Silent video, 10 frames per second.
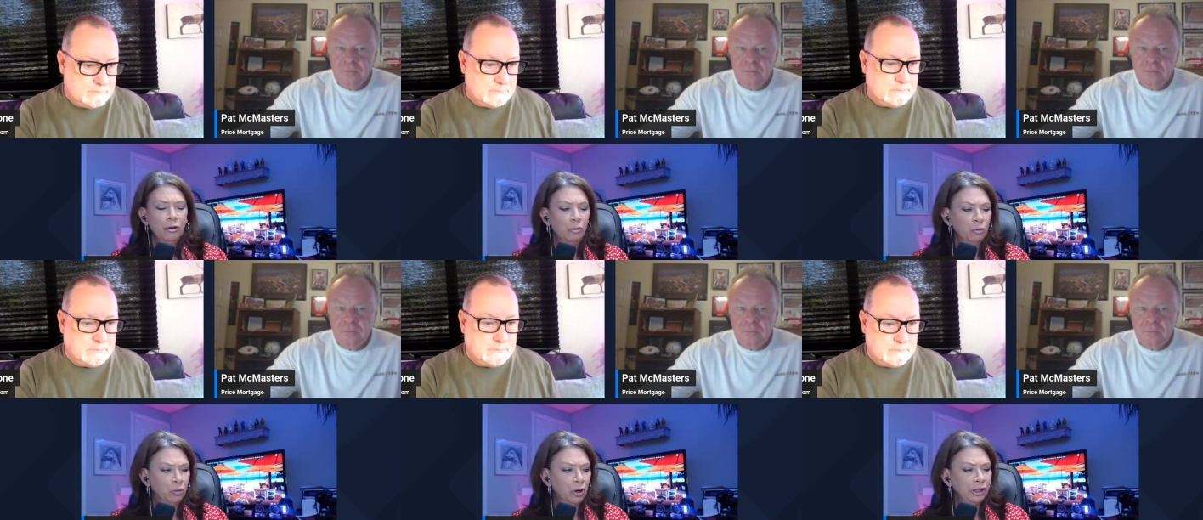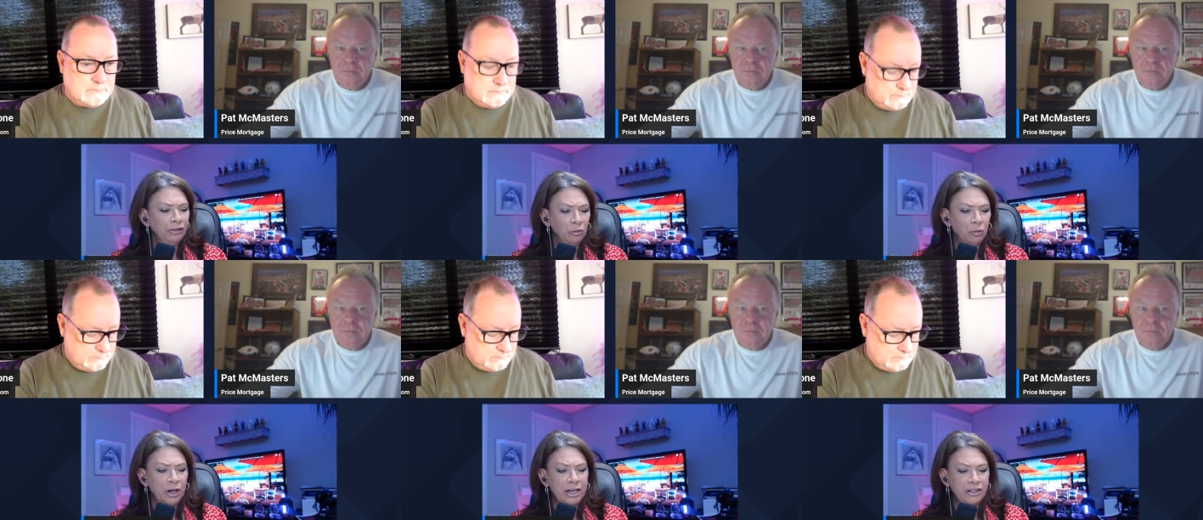Speaker 1: one
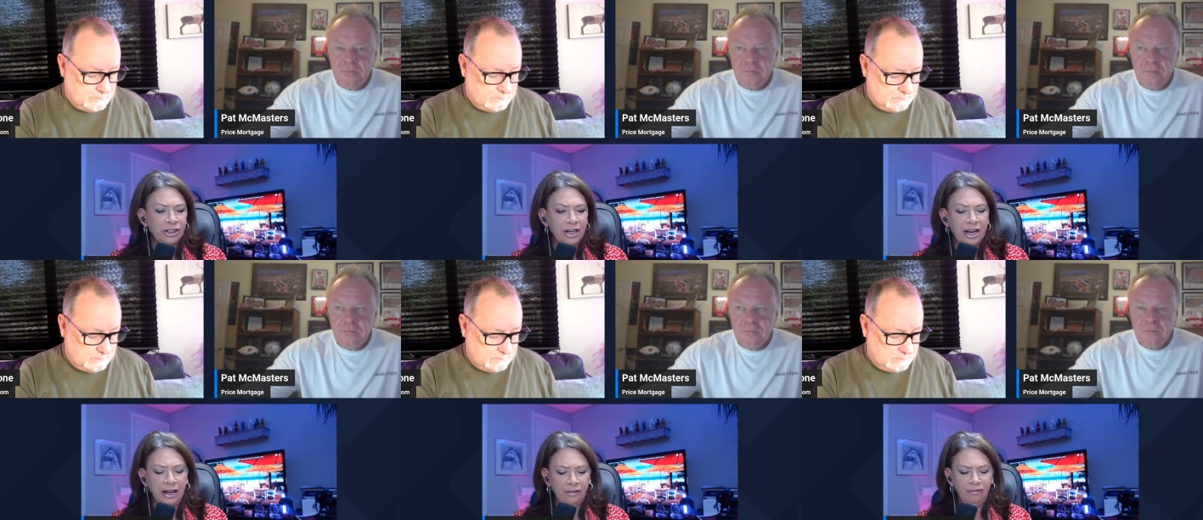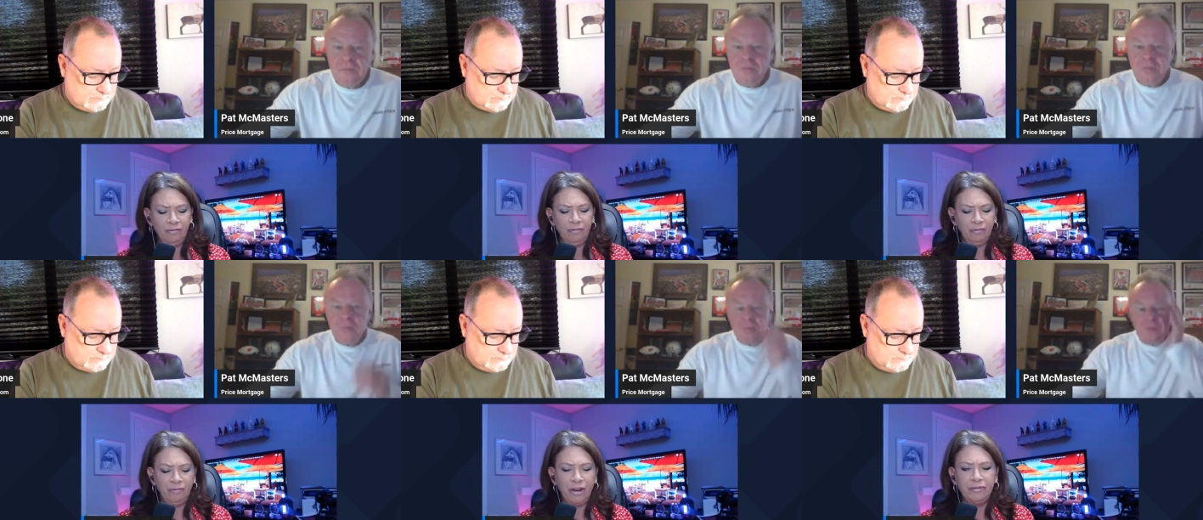agent had
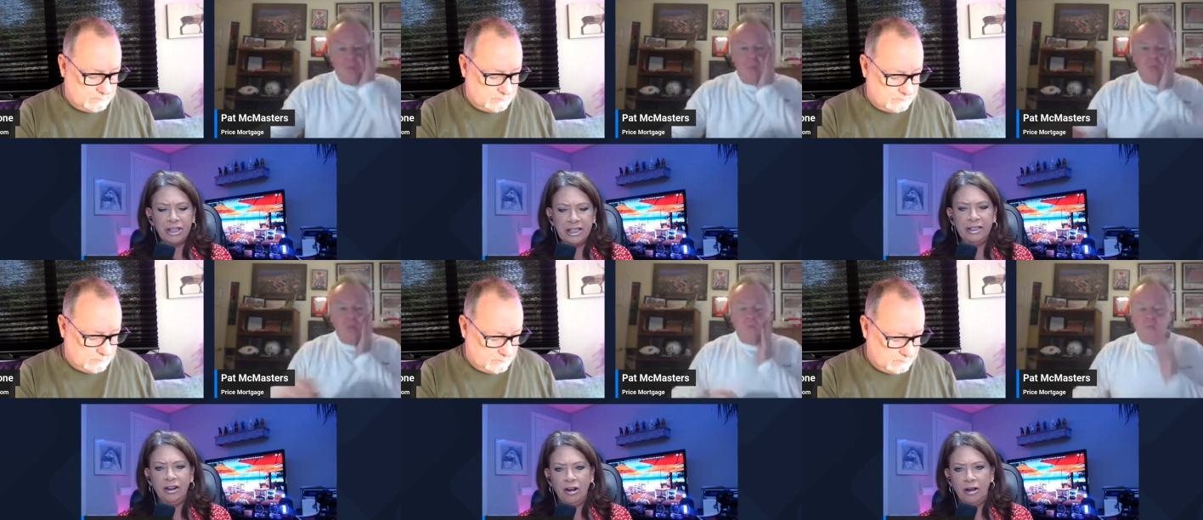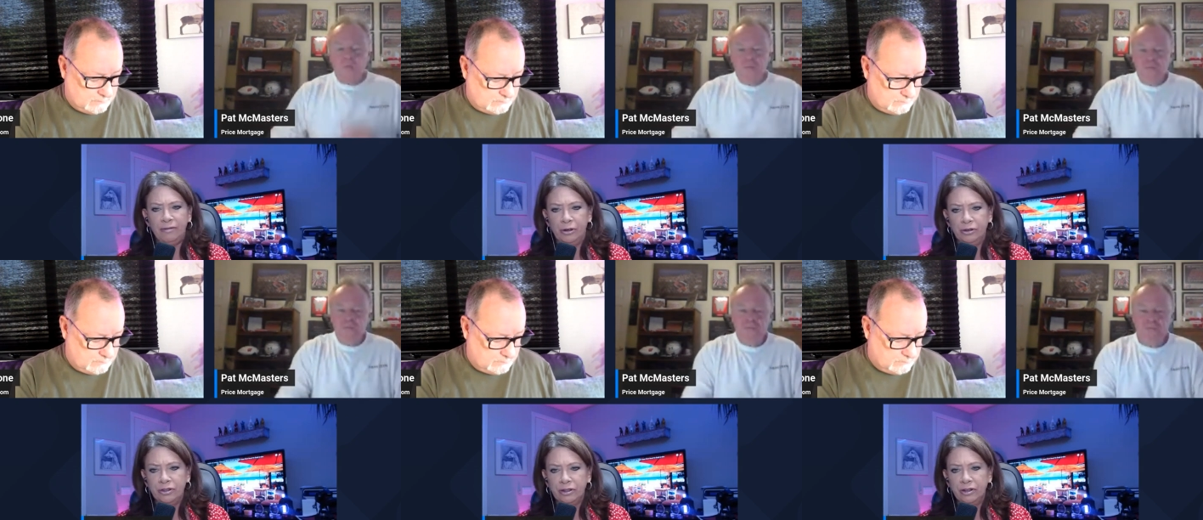15
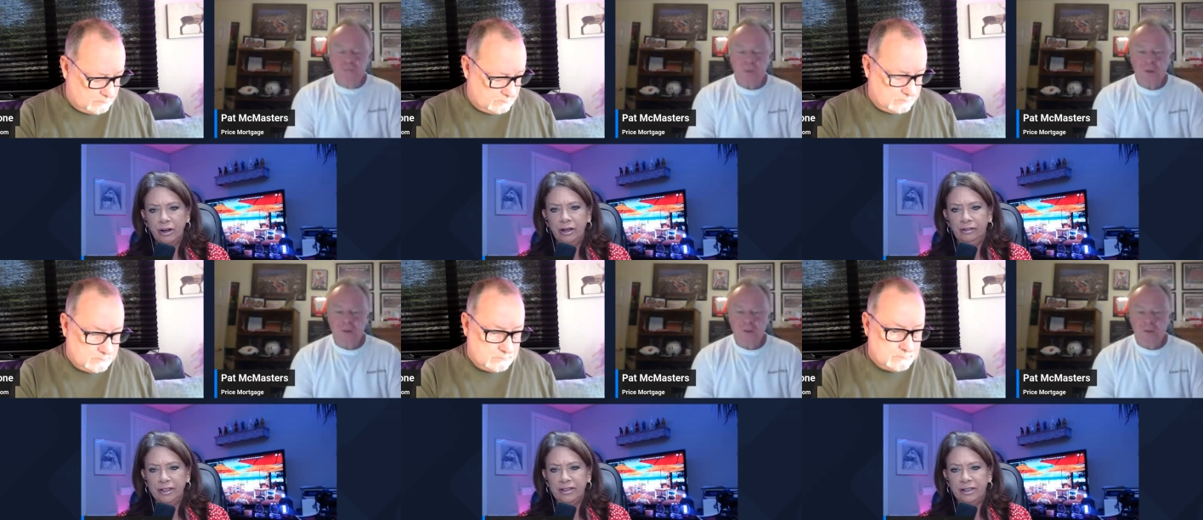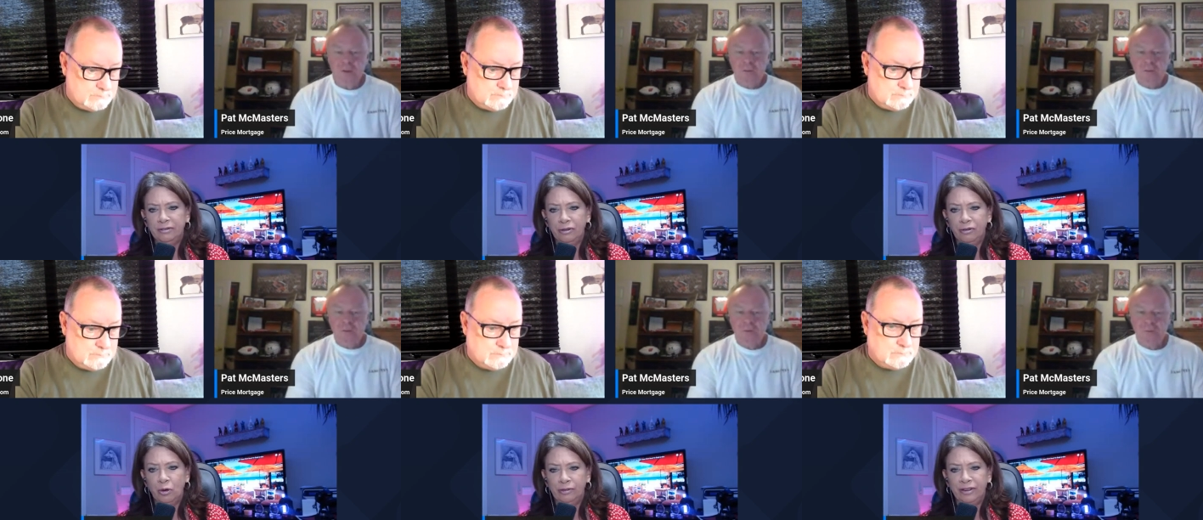offers on a listing for
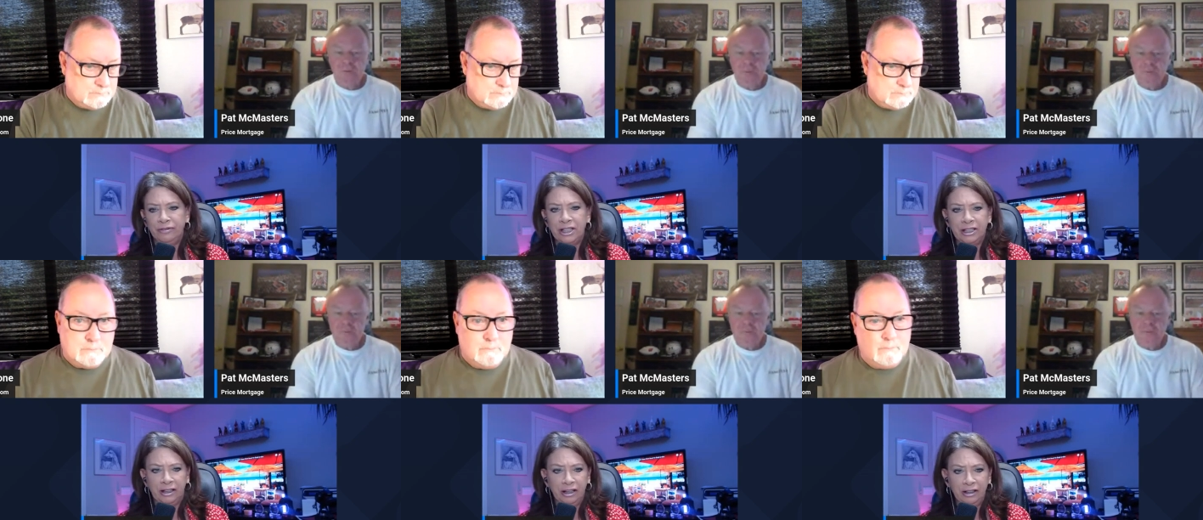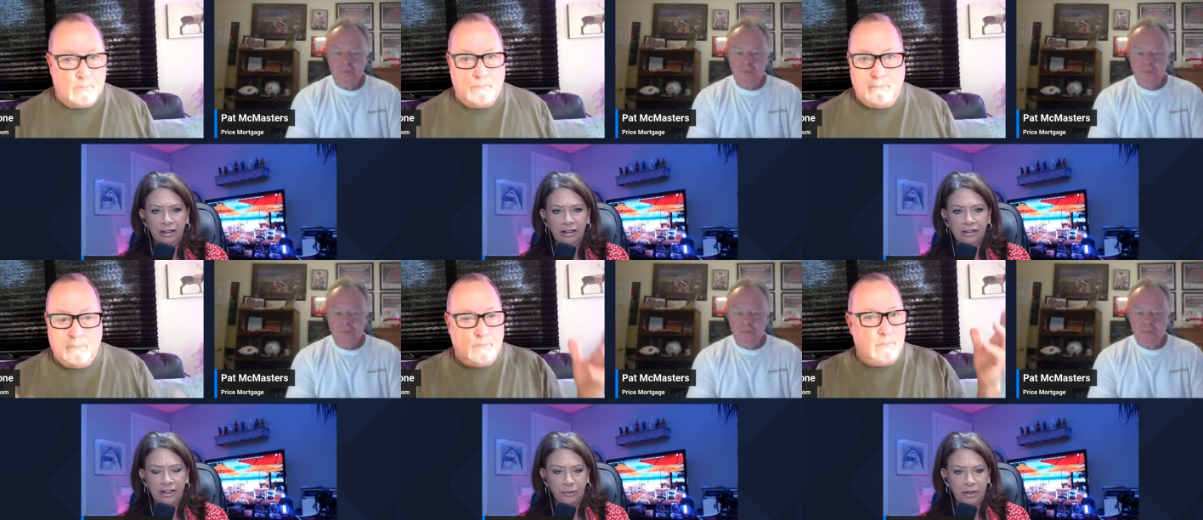415
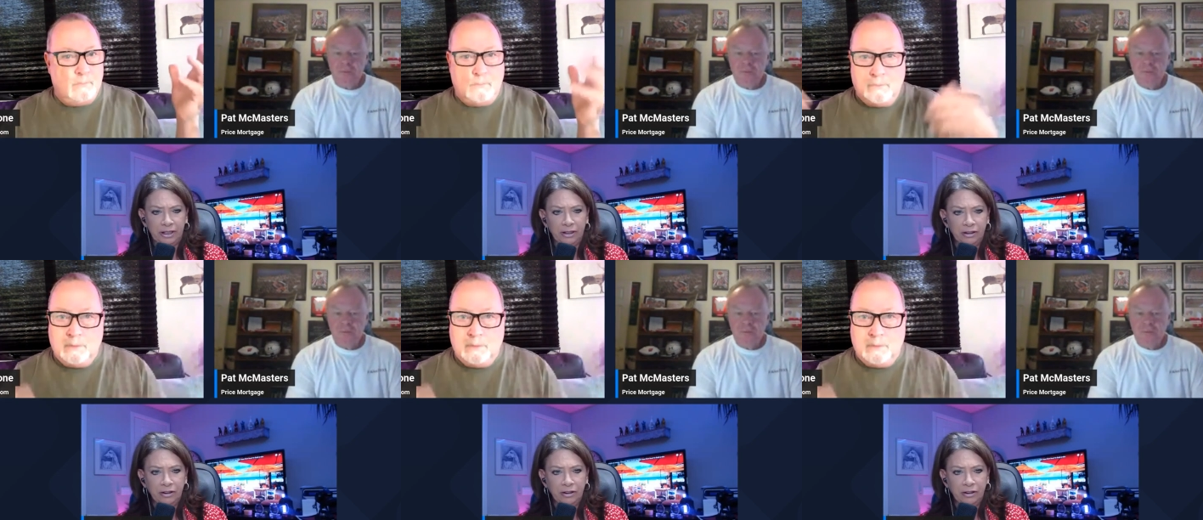this week.